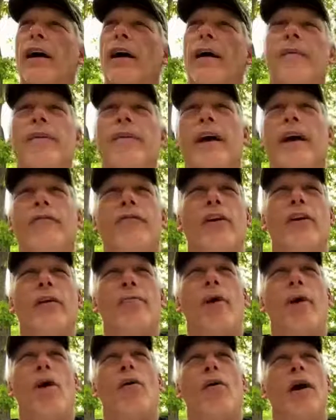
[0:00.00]
for the
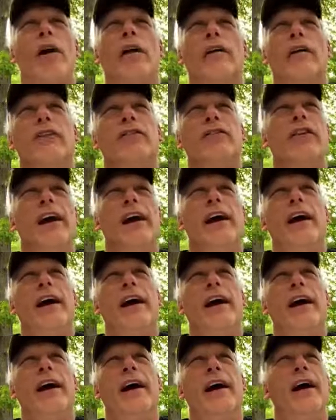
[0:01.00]
bow hunter, let's say
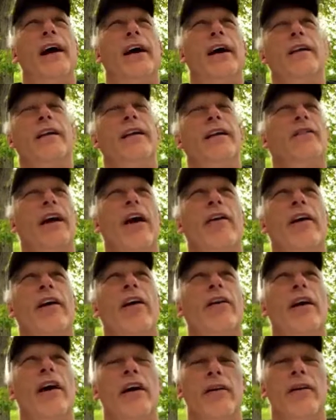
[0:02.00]
that's out elk
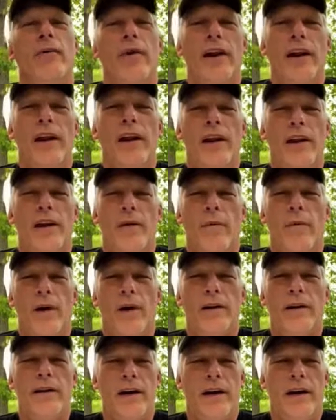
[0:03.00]
hunting, what
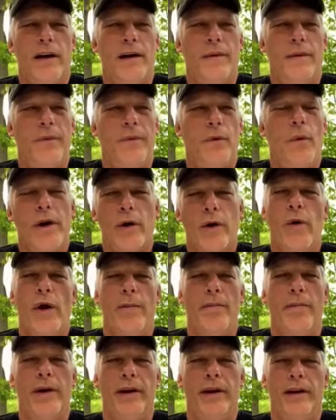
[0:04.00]

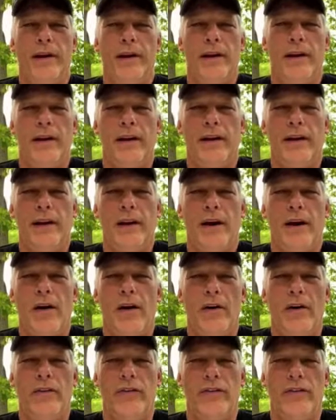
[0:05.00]
equipment
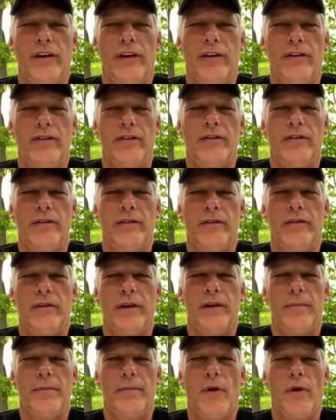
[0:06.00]
is
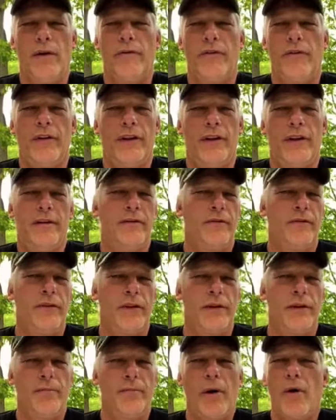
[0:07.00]
important for
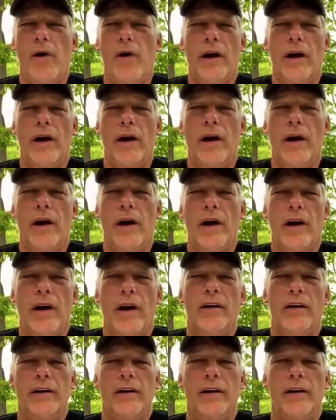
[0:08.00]
the bow hunter
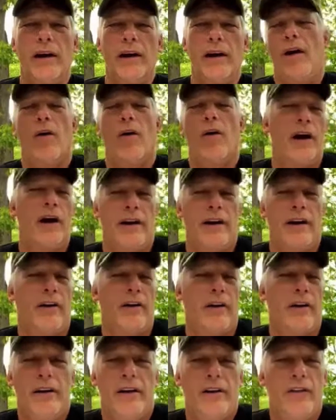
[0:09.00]
or gun hunter as
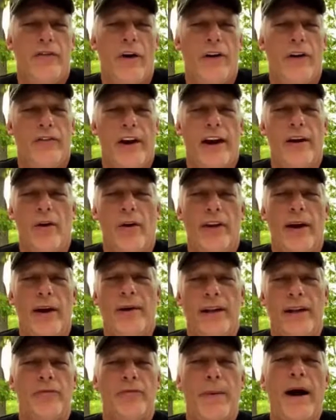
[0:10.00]
far as that goes? I mean,
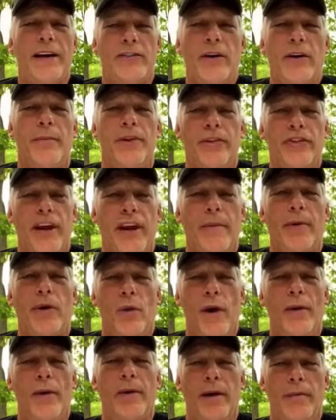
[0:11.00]
it's probably some of the same
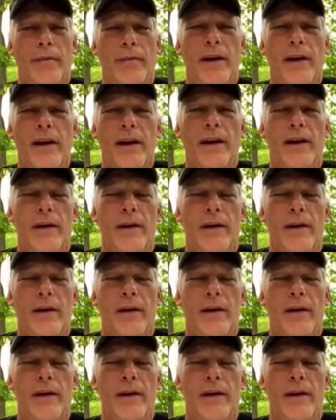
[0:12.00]
equipment, but